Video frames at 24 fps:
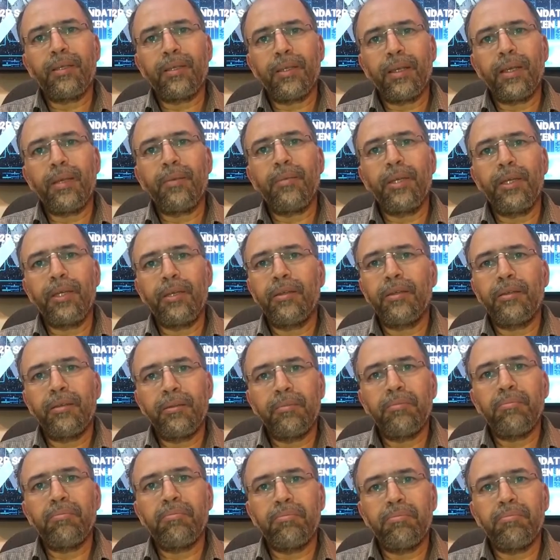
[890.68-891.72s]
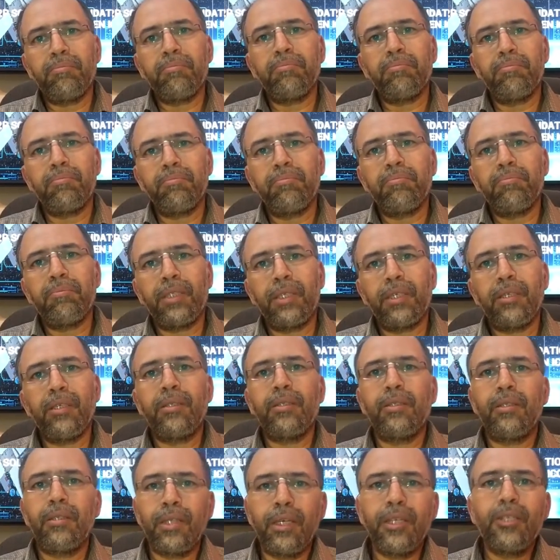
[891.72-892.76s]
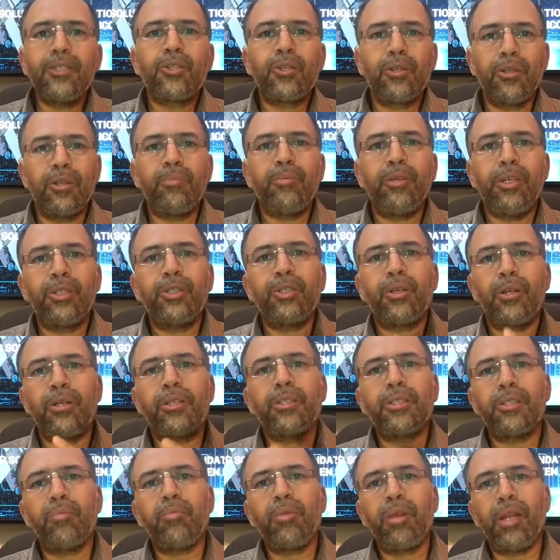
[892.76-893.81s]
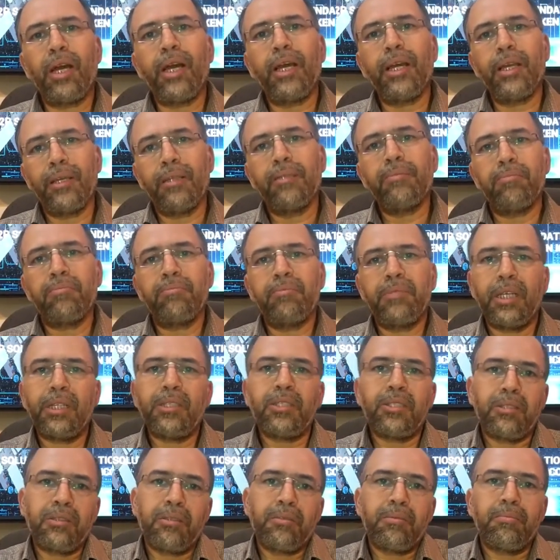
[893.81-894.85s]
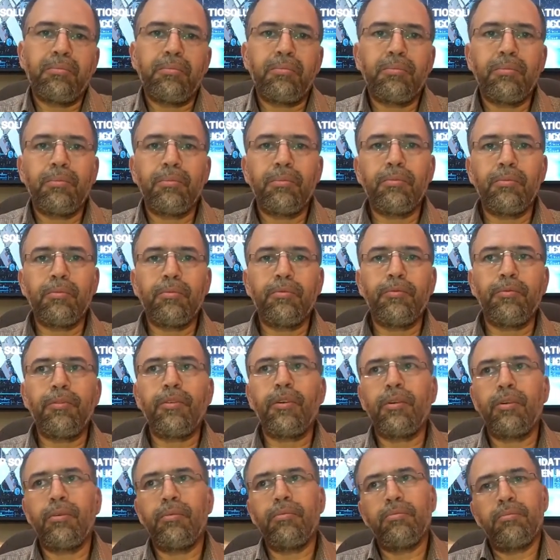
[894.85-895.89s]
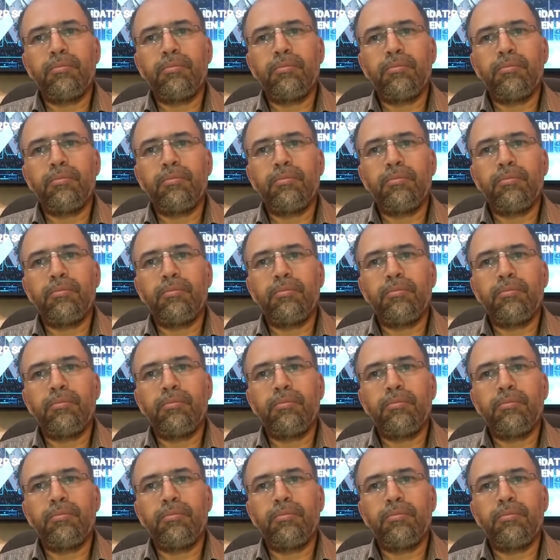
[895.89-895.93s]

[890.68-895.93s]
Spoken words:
I mean, there is going to be a short supply. That's what